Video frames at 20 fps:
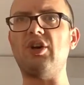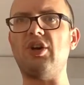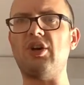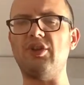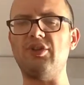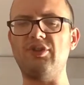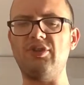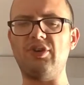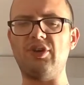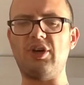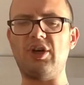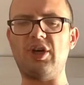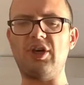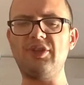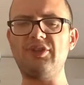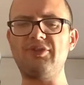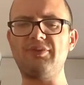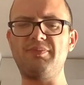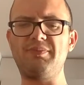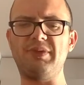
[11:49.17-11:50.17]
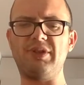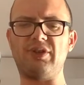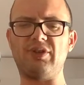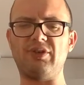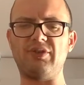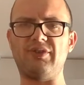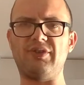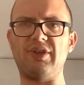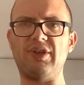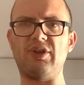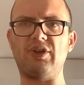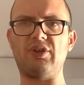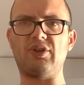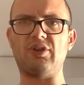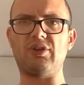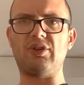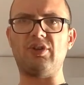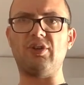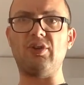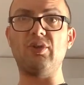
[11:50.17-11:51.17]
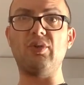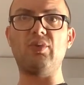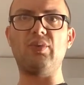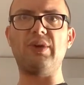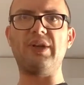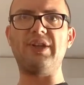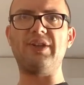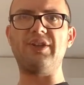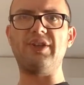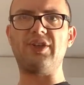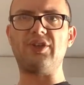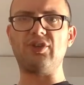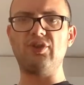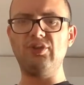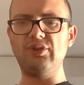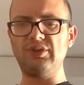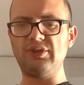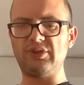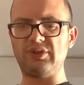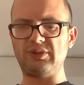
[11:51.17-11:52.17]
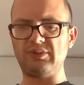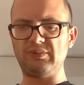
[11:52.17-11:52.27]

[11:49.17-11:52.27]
on the hot because they are already cooked,